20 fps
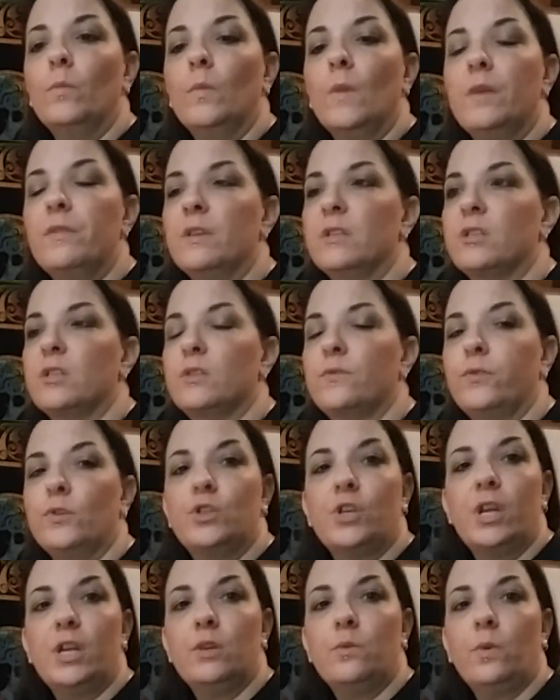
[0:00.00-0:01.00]
And this is for
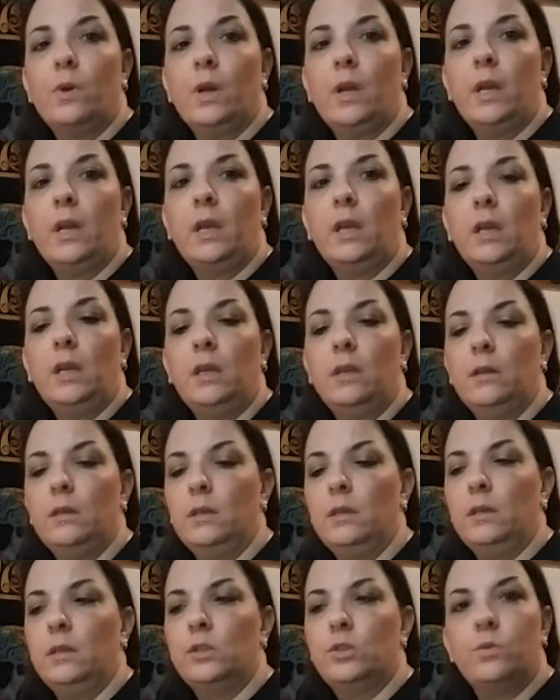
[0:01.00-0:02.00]

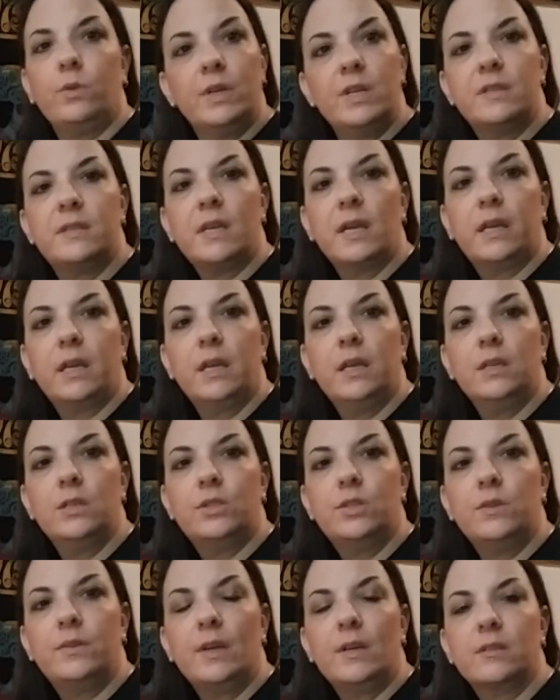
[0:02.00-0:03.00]
January 22nd,
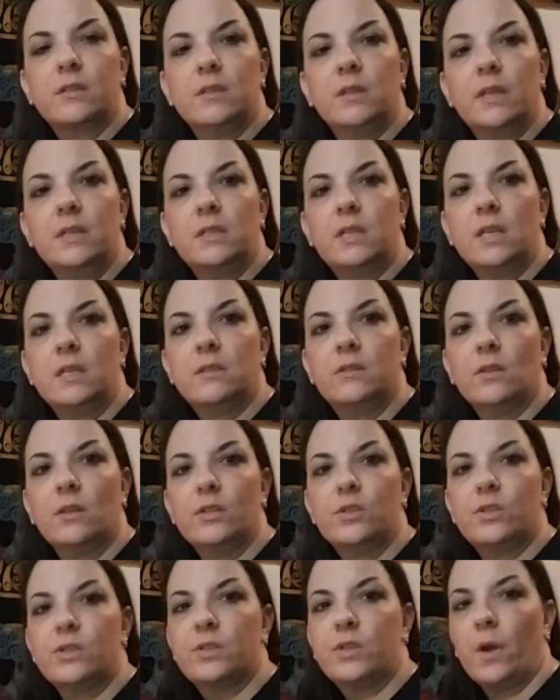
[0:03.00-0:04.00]
2019. So
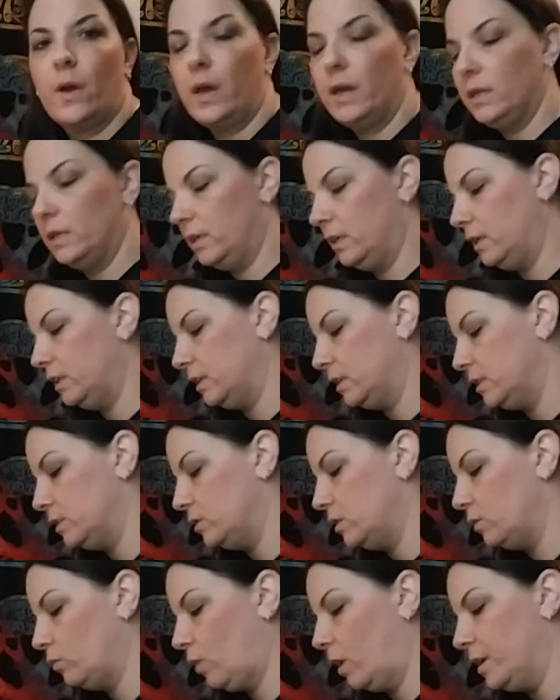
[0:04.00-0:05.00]
let's just go ahead and get
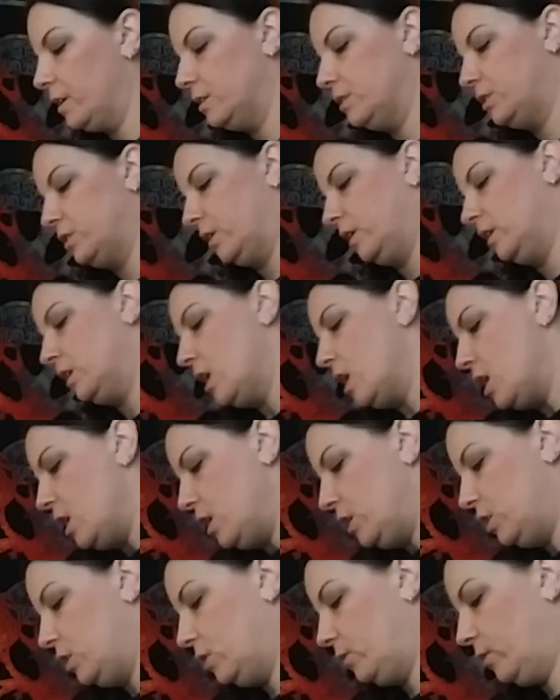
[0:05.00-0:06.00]
right into it.
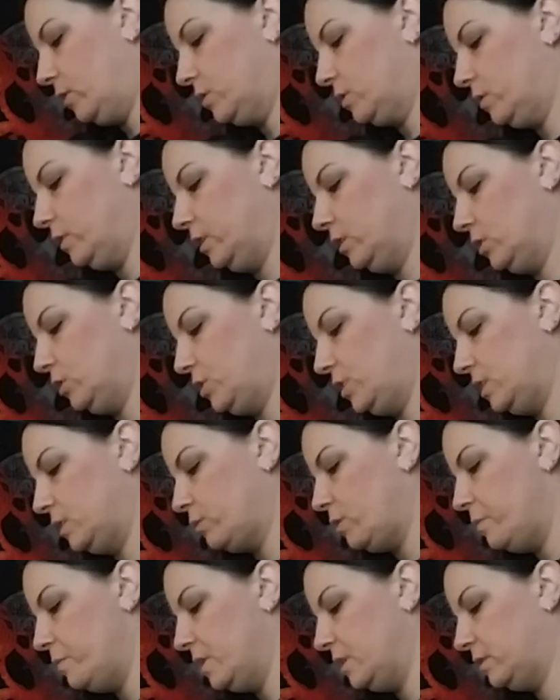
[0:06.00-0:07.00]
Universal energies,
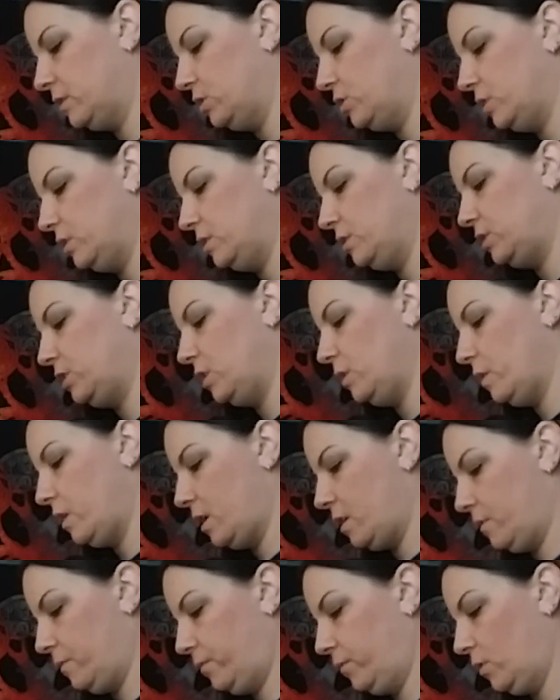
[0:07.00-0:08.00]
what messages do you
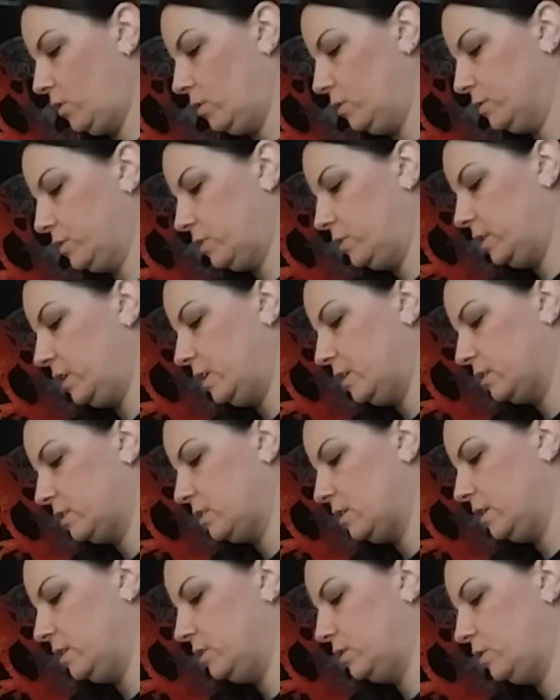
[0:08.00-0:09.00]
have for all zodiac
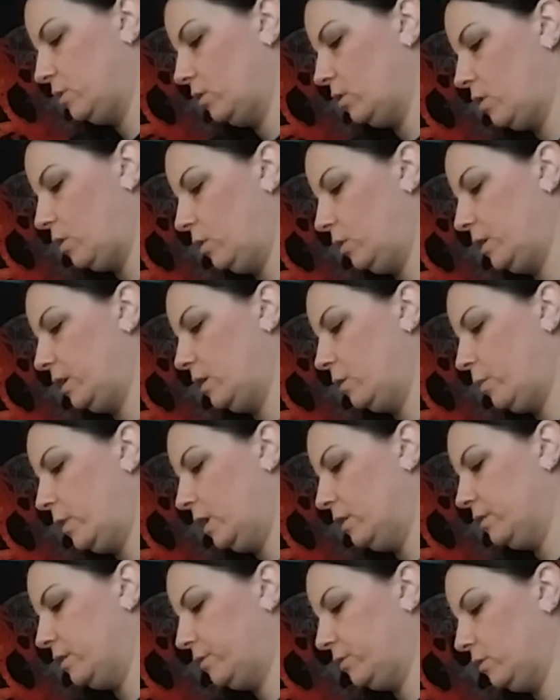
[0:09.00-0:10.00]
signs who are already
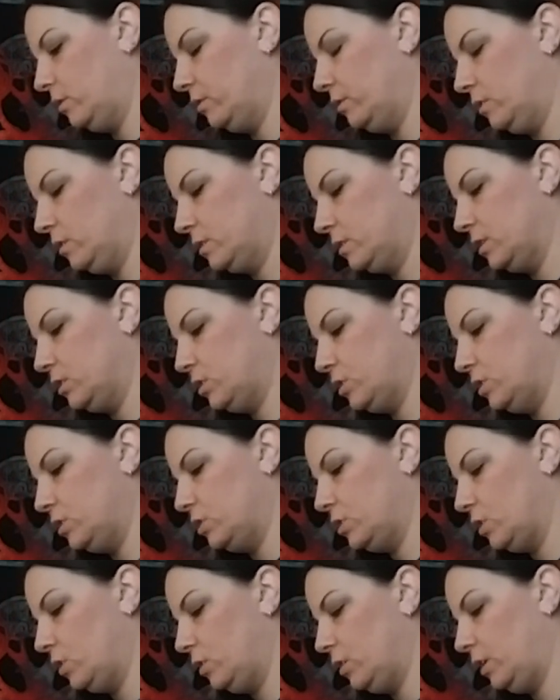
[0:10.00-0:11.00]
aware that they're on their
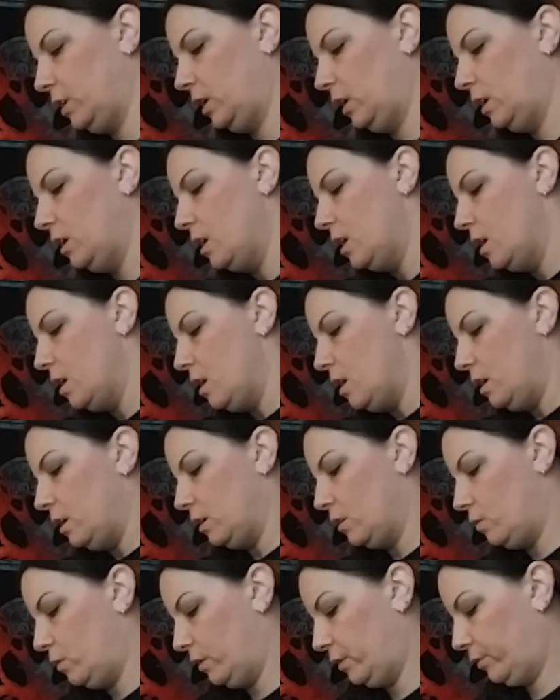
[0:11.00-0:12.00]
ascension journey?
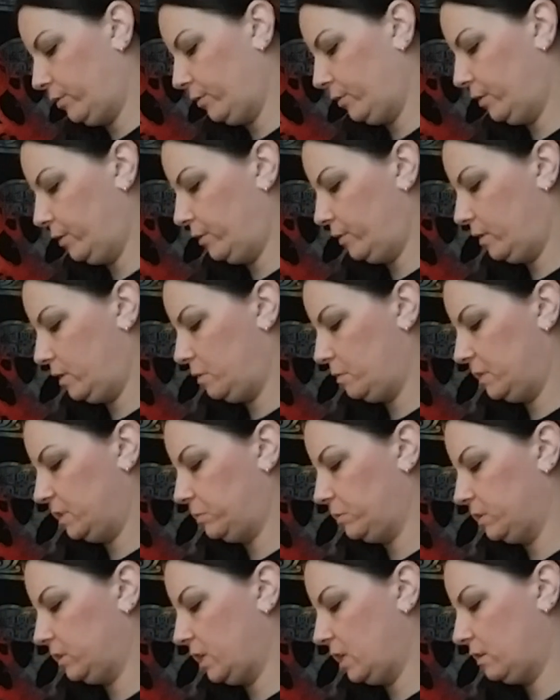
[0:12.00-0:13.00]
Going through, am I
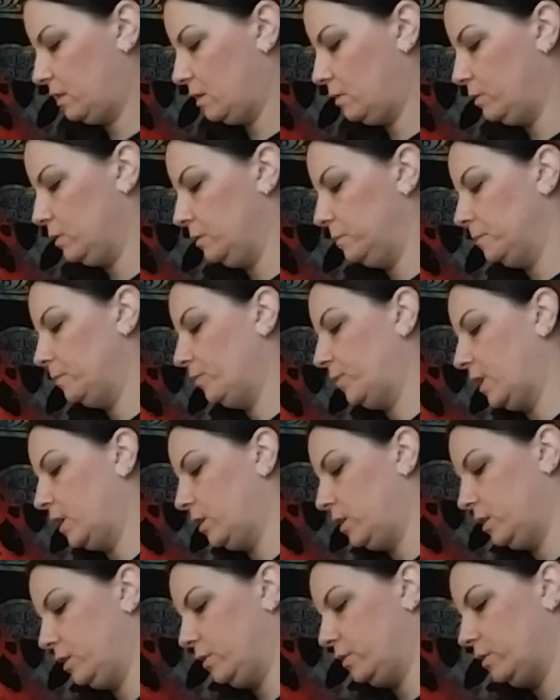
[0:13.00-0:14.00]
supposed to take that one?
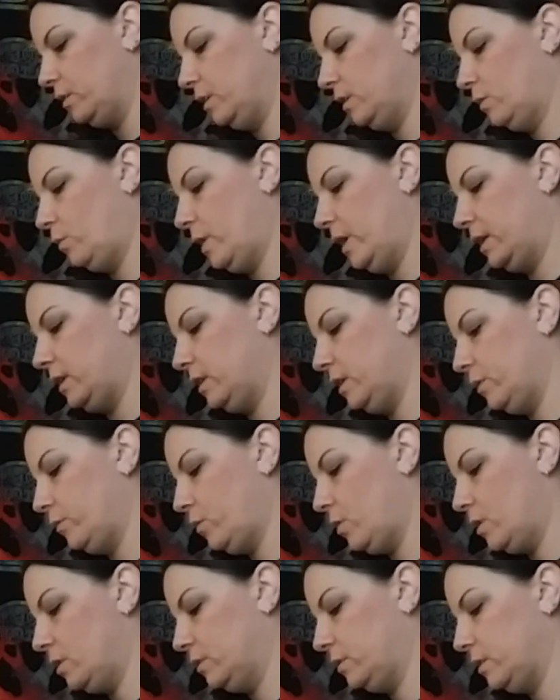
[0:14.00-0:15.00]
Thank you. An awakening
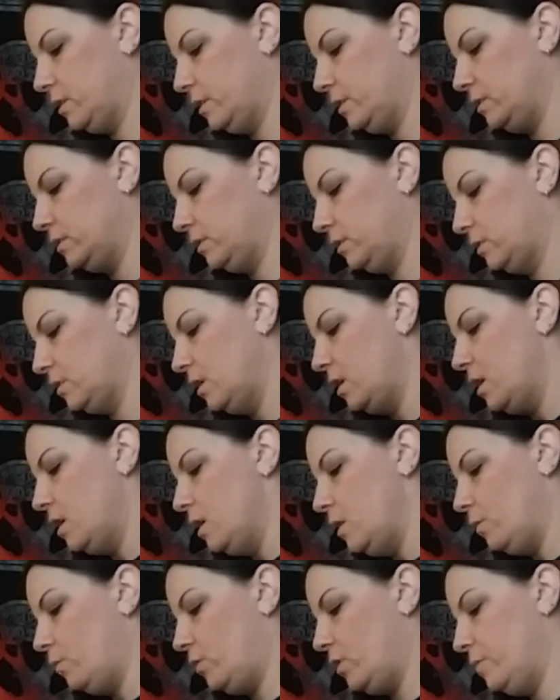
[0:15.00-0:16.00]
process.
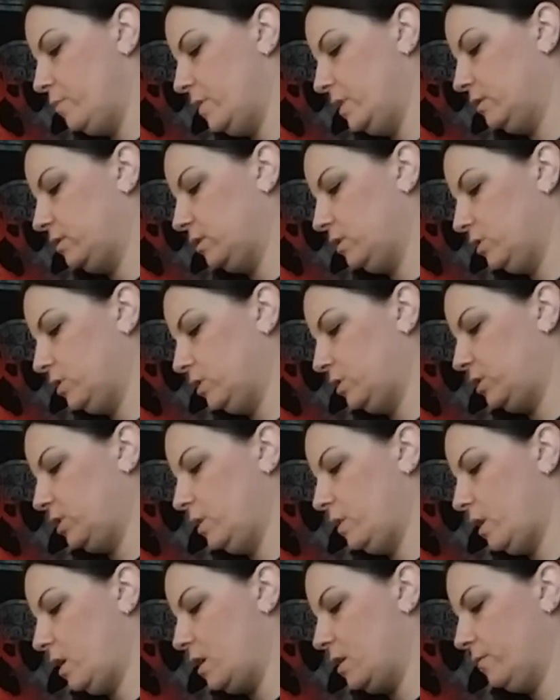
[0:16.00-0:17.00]
What messages do
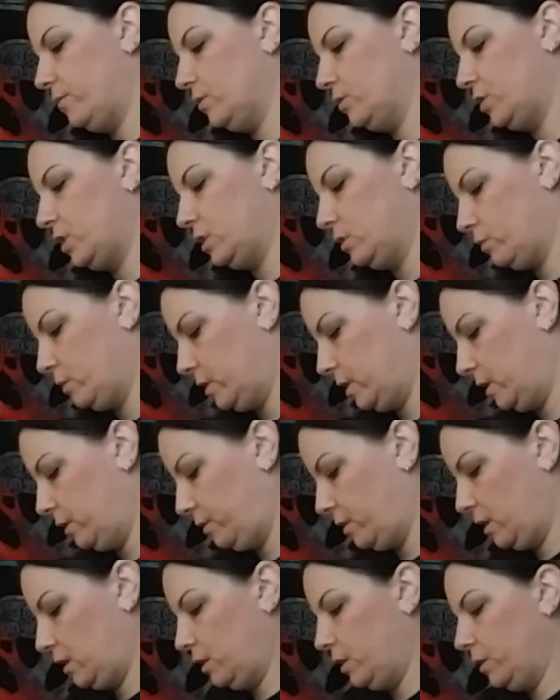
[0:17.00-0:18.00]
you have for January?
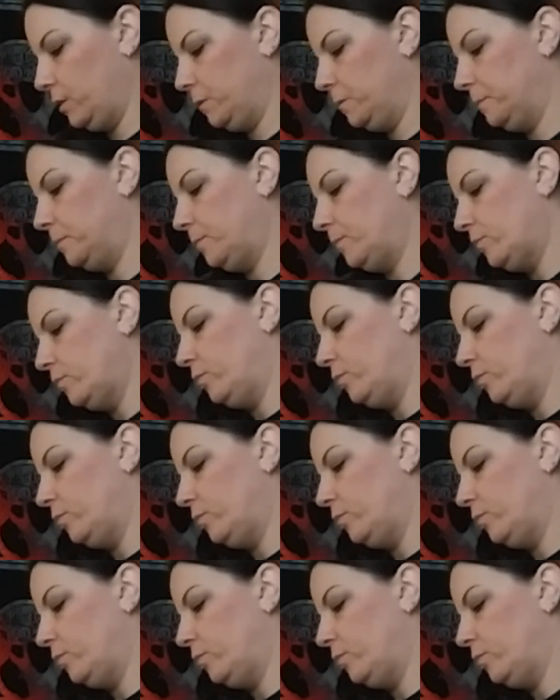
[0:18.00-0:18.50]
Thank you.